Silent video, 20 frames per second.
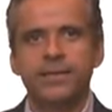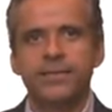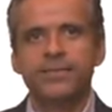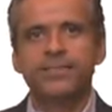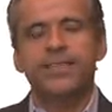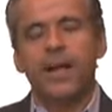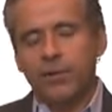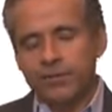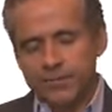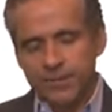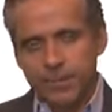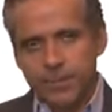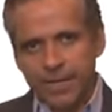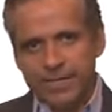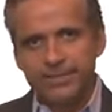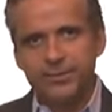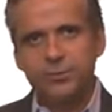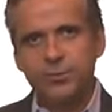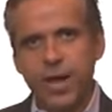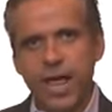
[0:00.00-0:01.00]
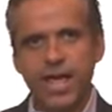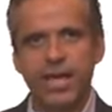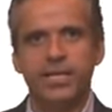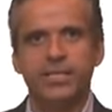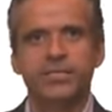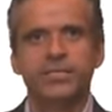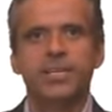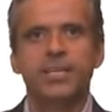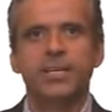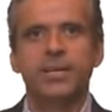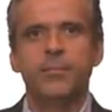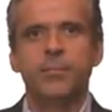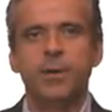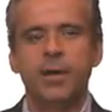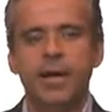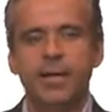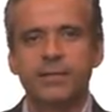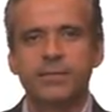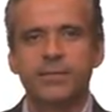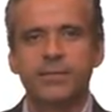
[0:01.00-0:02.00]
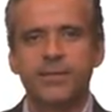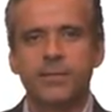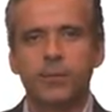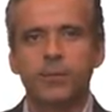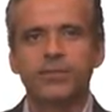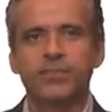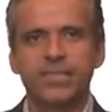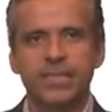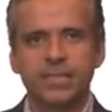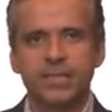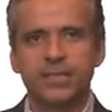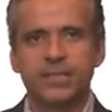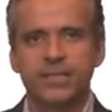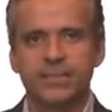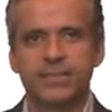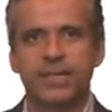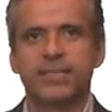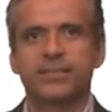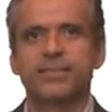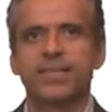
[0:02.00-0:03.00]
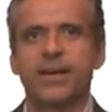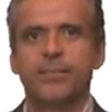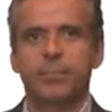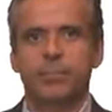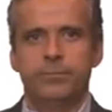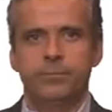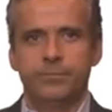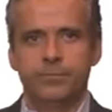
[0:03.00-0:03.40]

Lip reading: Sounds a bit strange, but consider this example.